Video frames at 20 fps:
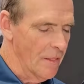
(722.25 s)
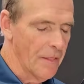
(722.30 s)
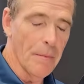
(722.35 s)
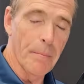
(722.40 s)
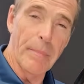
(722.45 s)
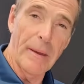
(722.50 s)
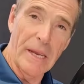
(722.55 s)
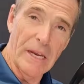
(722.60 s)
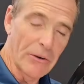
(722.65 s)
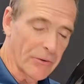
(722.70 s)

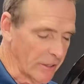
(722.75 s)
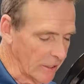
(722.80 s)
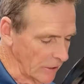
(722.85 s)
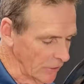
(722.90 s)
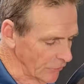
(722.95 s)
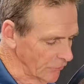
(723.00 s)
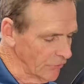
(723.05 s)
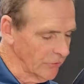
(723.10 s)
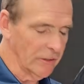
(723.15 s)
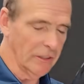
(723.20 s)
The
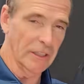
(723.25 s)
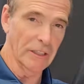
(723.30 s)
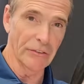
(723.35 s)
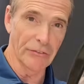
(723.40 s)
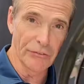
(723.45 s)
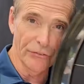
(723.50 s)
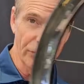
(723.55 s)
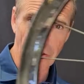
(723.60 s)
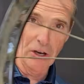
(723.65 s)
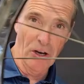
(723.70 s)
bearings
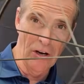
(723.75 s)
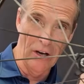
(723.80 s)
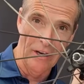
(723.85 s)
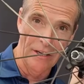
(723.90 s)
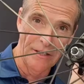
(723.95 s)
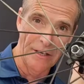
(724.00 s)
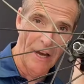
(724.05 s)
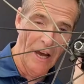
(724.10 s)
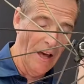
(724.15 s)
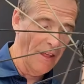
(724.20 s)

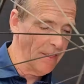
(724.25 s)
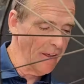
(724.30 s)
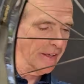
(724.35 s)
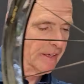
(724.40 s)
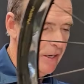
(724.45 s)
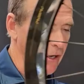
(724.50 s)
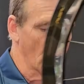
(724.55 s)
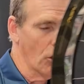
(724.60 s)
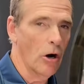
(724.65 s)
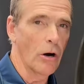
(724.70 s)
inside, are
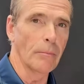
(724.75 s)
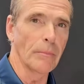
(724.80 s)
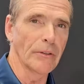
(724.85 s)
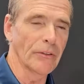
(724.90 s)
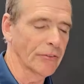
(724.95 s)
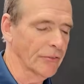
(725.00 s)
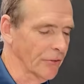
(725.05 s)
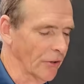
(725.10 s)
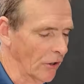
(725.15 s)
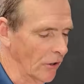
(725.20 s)
they a
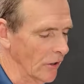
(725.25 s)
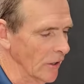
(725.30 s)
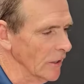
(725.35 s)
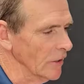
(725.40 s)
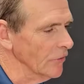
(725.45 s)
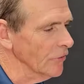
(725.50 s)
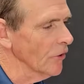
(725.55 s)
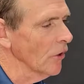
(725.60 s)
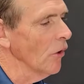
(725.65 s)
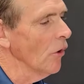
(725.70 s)
common
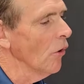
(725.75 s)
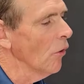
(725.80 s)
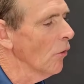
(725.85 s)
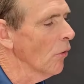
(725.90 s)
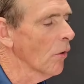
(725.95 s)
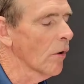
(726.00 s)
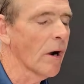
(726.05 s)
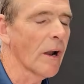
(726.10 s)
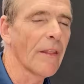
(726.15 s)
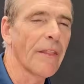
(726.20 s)
size
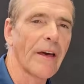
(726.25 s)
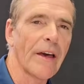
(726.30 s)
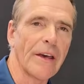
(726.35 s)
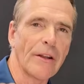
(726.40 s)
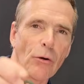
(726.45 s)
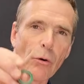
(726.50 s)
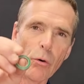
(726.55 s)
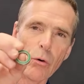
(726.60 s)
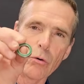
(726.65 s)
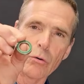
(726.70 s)
or are
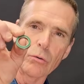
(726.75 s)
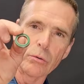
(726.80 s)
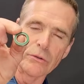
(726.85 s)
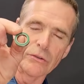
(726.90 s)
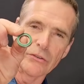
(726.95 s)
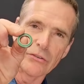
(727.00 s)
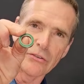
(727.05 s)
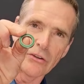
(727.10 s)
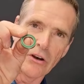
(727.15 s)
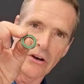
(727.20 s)
they an
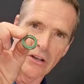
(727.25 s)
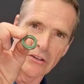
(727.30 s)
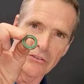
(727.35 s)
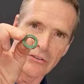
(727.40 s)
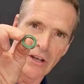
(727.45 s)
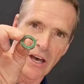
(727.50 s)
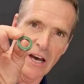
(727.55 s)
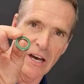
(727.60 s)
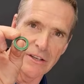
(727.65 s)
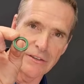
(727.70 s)
awkward
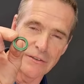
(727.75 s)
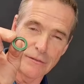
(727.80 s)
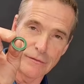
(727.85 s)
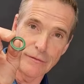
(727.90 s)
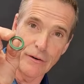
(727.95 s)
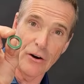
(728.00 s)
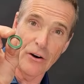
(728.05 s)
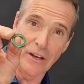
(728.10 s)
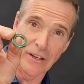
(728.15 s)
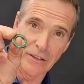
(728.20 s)
size hard to
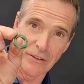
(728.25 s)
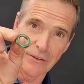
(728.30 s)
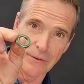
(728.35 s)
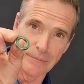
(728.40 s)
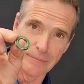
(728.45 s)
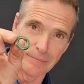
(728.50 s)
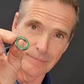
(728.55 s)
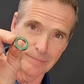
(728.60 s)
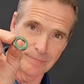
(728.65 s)
find?